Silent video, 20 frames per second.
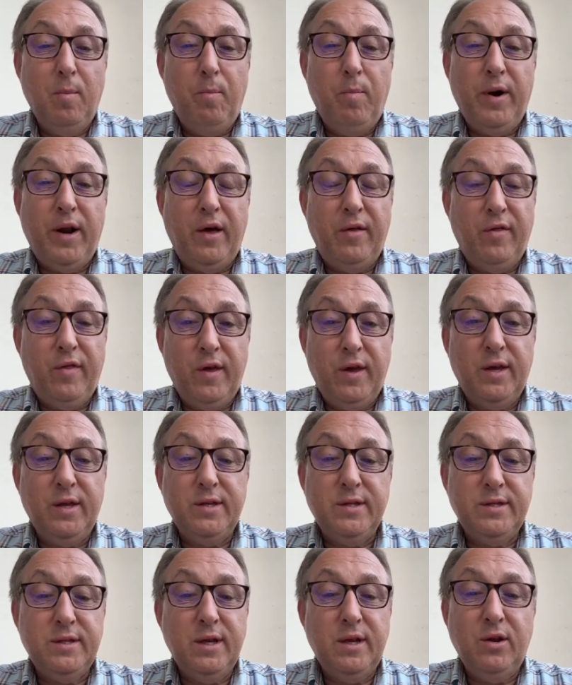but I think
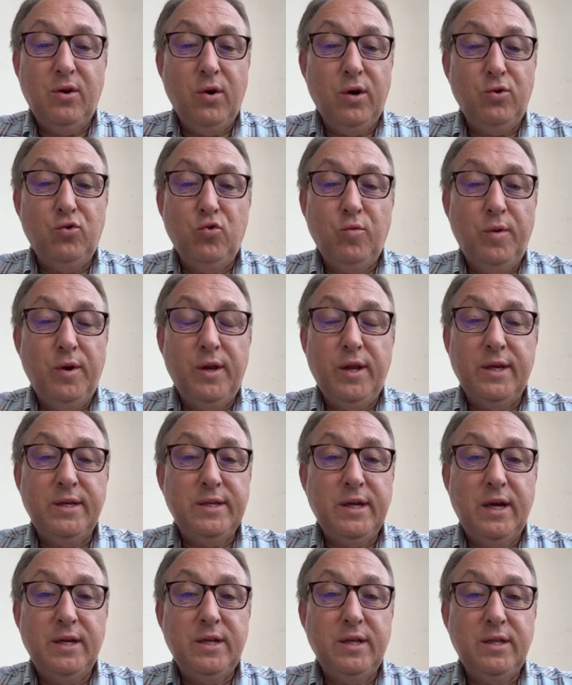it's still going to be an
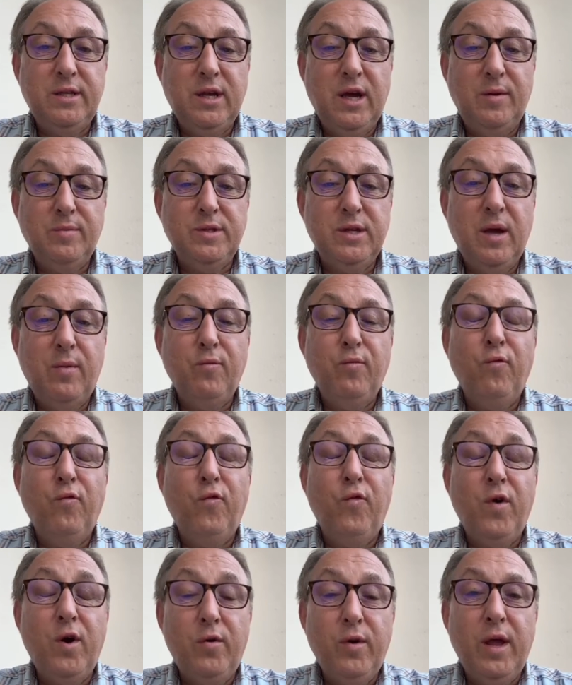exciting time. So I'm
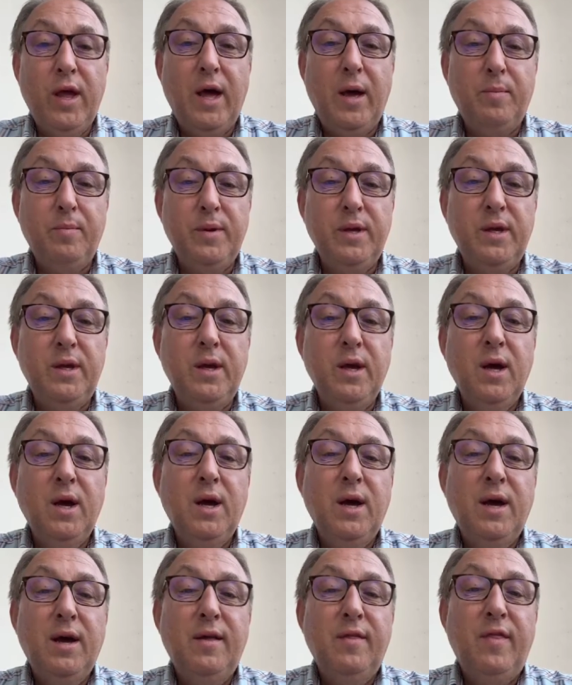very happy
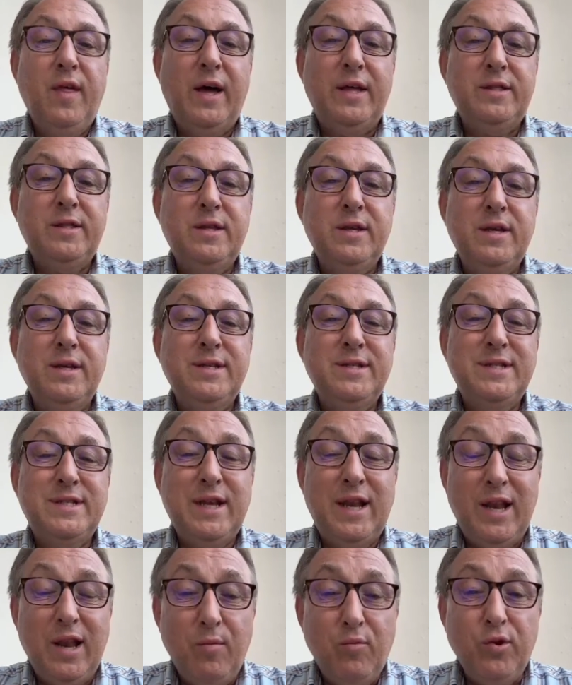that
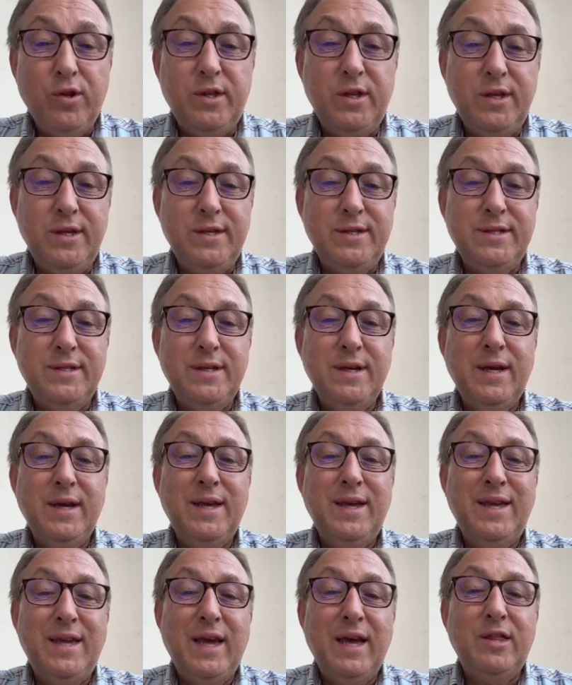celebrities
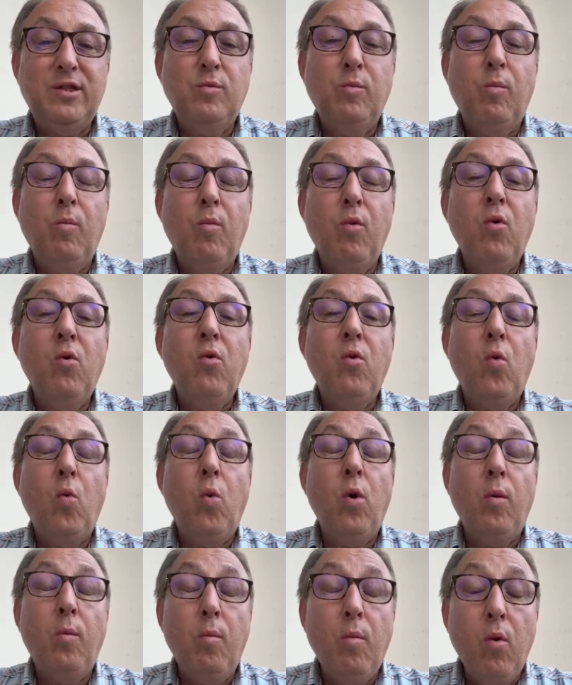
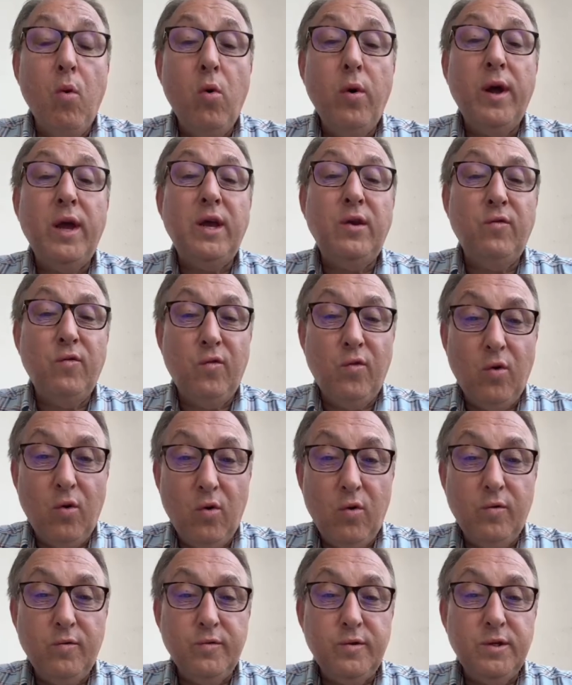were more
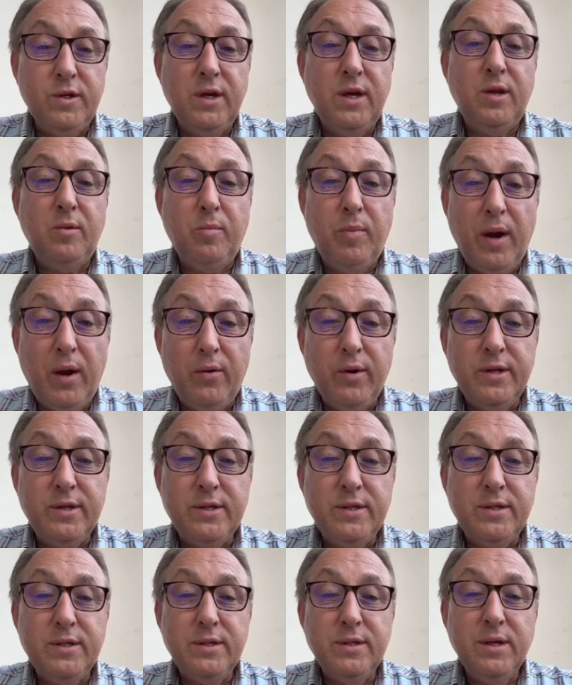involved in
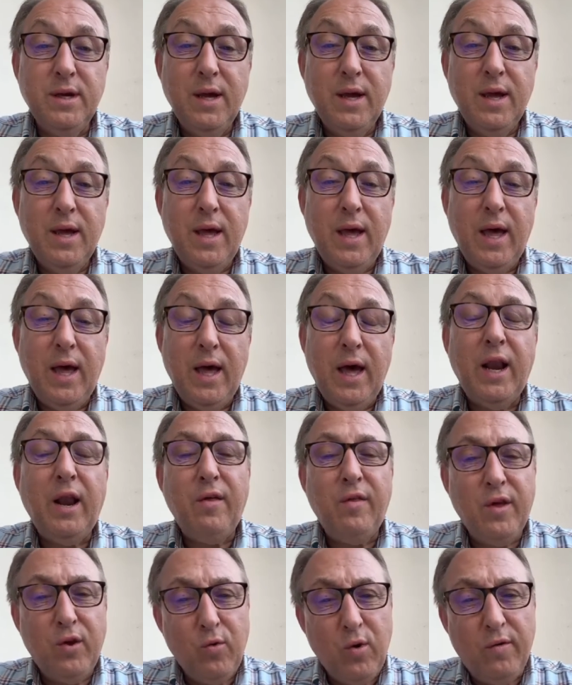Paris, and I
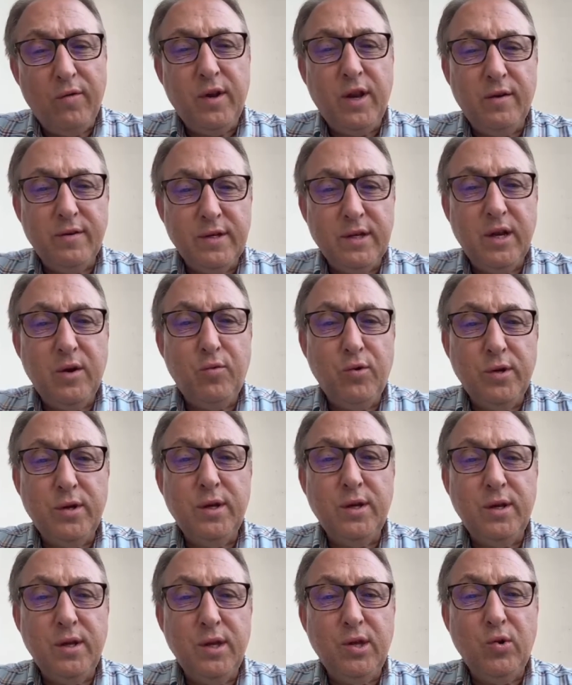think we have enough
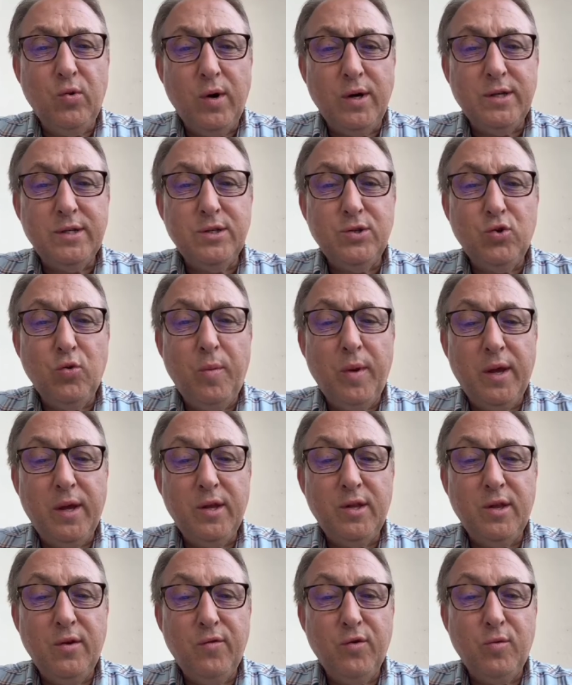celebrity in the US to make
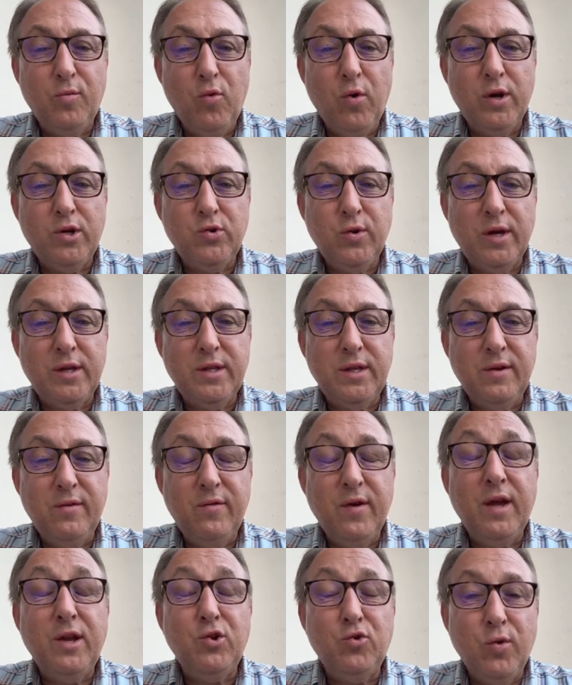it even more attractive
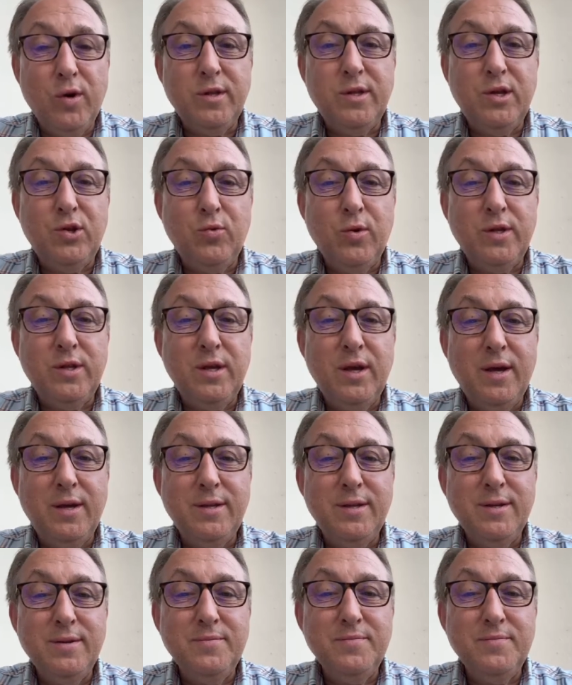in 2028.